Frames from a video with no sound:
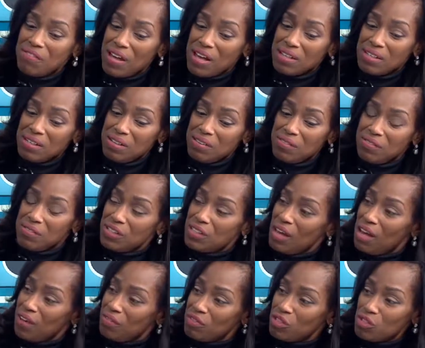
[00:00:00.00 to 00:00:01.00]
effective,
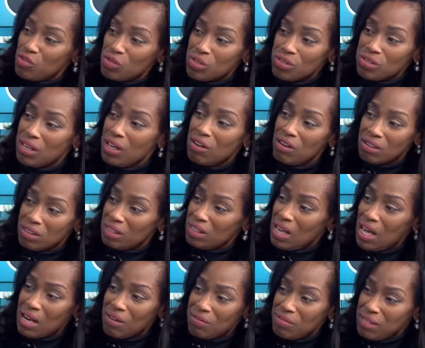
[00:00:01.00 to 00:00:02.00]
you have to drill down on a
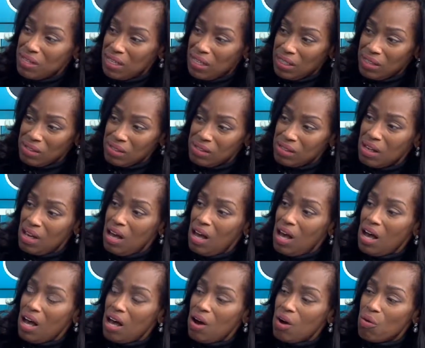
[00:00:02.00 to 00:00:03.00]
lot of things.
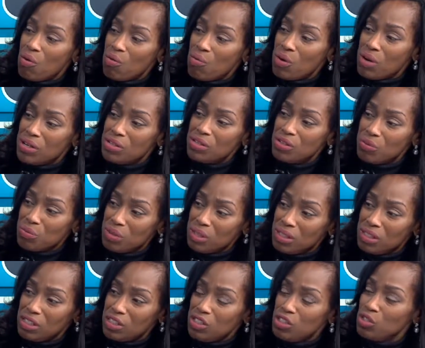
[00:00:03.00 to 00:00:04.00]
What is the
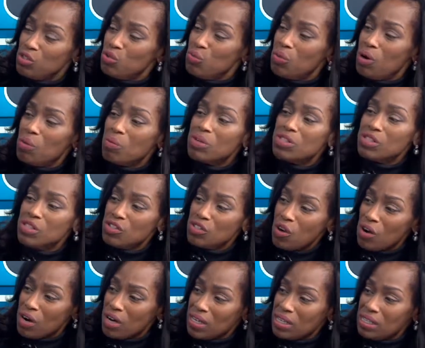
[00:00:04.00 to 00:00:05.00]
real issue? What wasn't
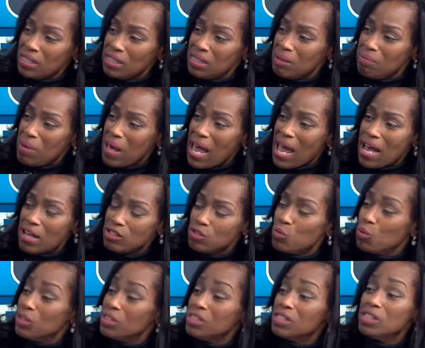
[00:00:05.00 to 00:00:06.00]
targeted in the
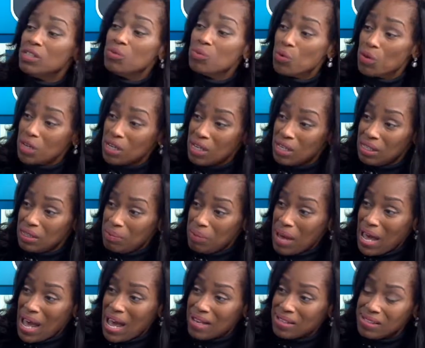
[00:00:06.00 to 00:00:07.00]
past? What didn't work in the
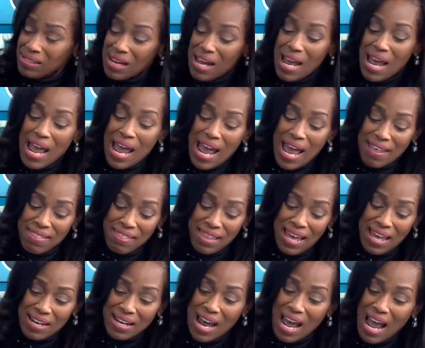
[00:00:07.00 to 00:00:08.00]
past? And
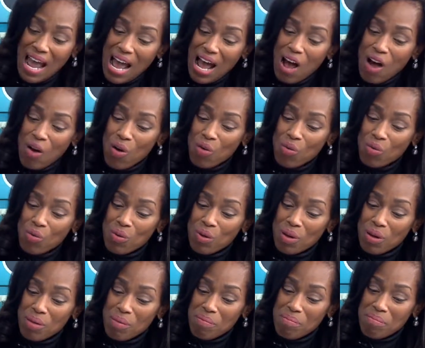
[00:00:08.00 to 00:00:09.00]
then how
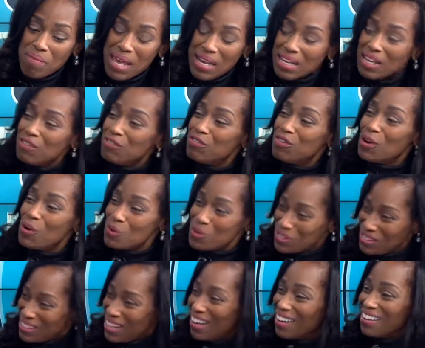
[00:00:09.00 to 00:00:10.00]
many
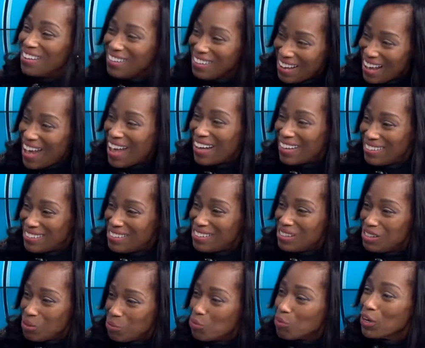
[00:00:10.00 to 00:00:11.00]
folks can you get
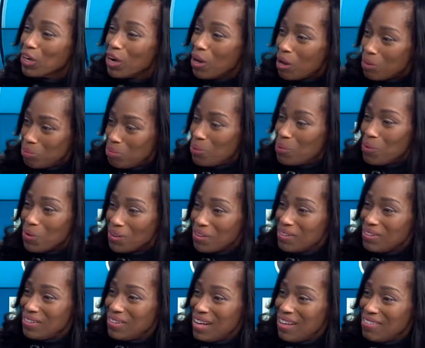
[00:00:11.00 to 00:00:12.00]
to bring on
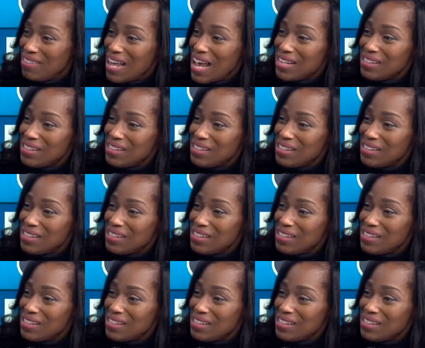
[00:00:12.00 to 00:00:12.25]
board? And